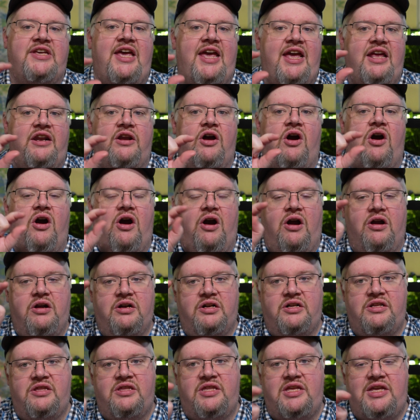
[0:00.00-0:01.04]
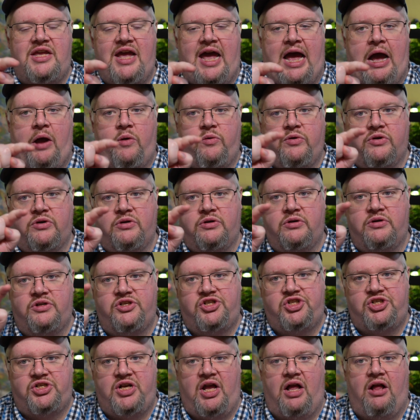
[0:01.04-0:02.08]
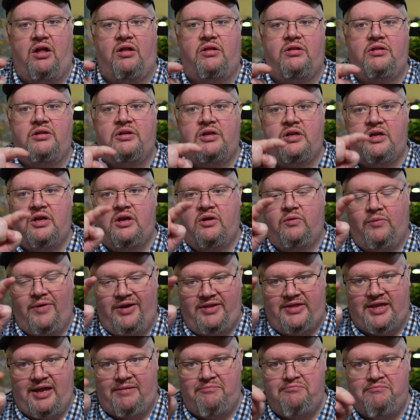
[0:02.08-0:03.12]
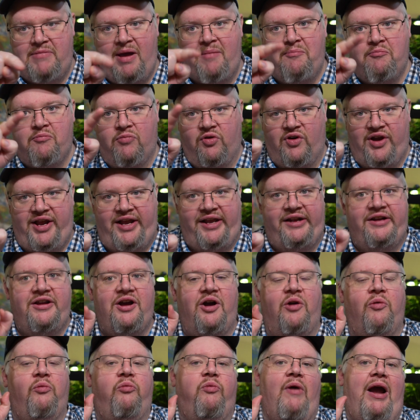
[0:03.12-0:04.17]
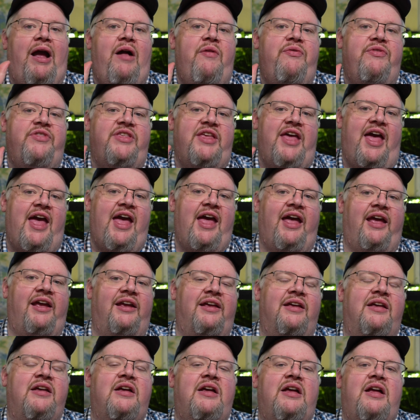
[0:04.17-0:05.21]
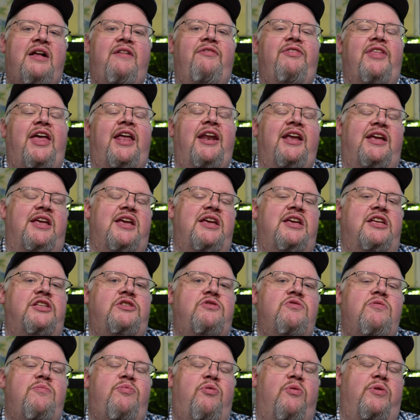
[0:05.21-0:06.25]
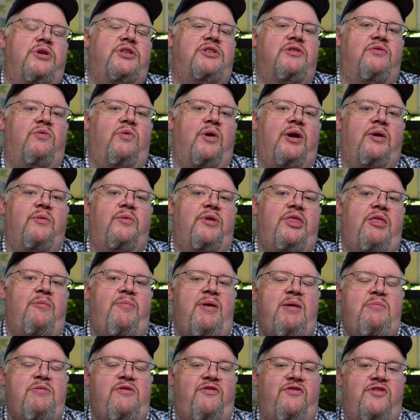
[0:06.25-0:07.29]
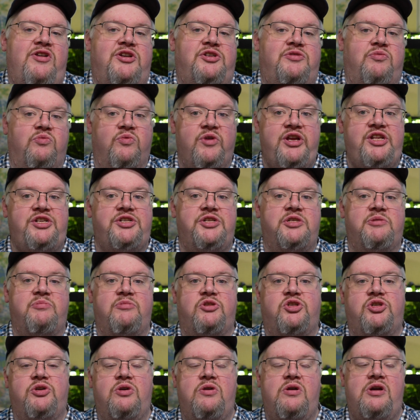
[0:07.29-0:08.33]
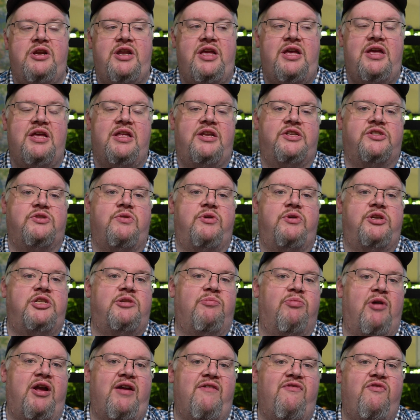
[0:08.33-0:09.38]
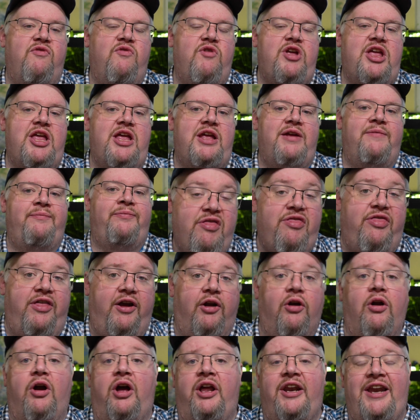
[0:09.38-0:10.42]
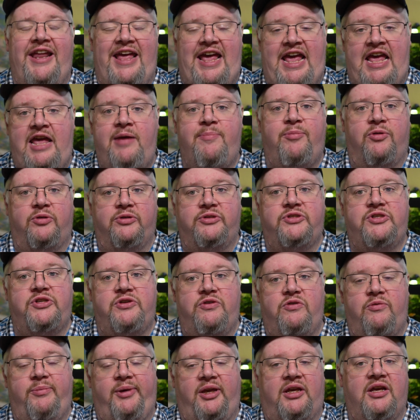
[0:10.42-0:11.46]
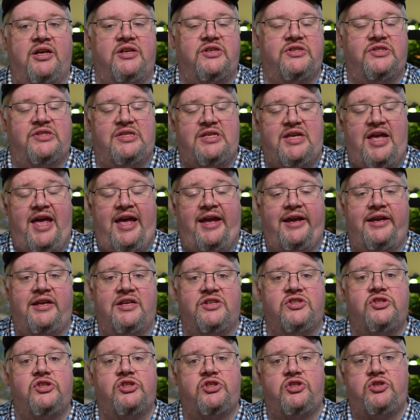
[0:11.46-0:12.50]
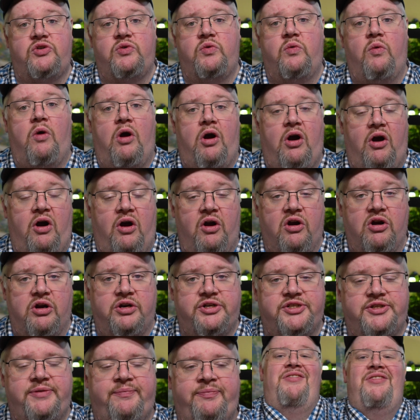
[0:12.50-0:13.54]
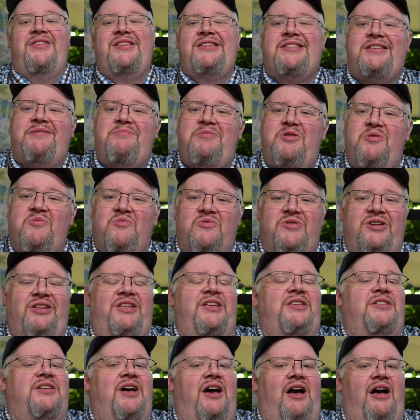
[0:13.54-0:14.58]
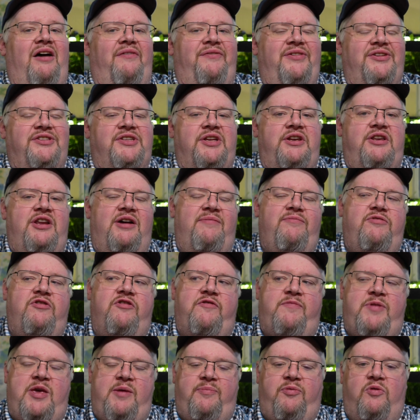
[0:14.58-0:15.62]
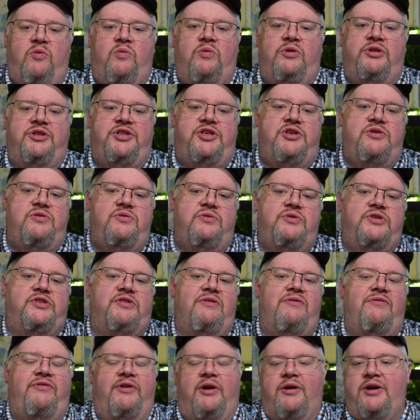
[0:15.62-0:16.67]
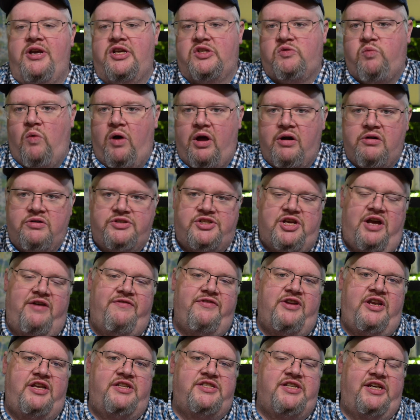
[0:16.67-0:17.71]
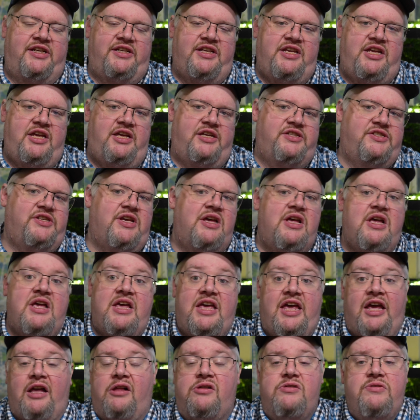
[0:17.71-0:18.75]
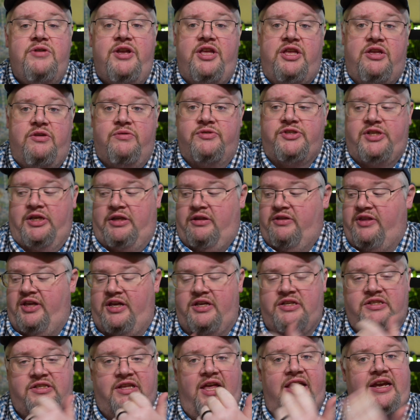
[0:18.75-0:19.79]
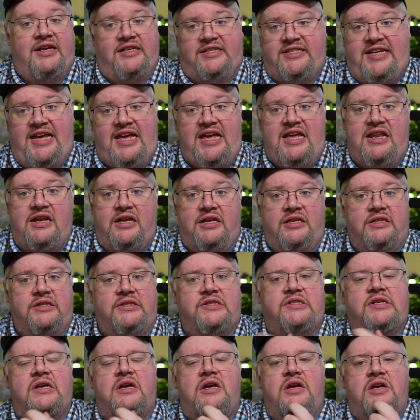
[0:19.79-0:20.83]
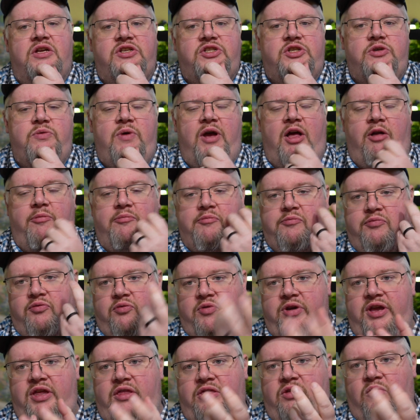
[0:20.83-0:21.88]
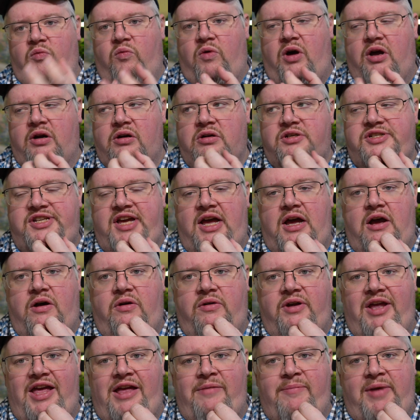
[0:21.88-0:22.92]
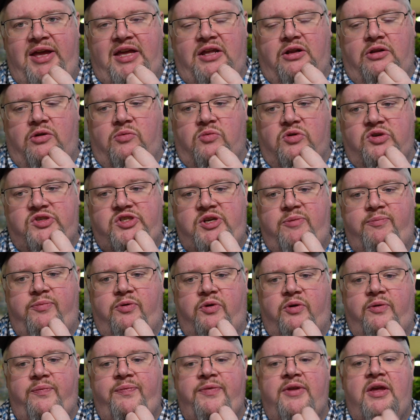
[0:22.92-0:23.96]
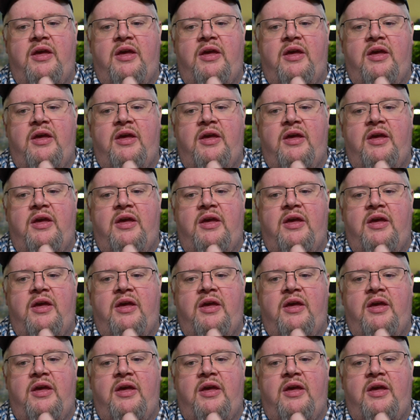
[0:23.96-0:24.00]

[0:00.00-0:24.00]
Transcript: can harden the outer shell, right, that membrane, around the egg. And it can get to a point of where when the baby fish reaches maturity and is going to break free, they're unable to because the egg is too hard. This can be really tough, as a number of people will use various water softening techniques, including using things like tannins, to help bring the water down and make it a little more simple.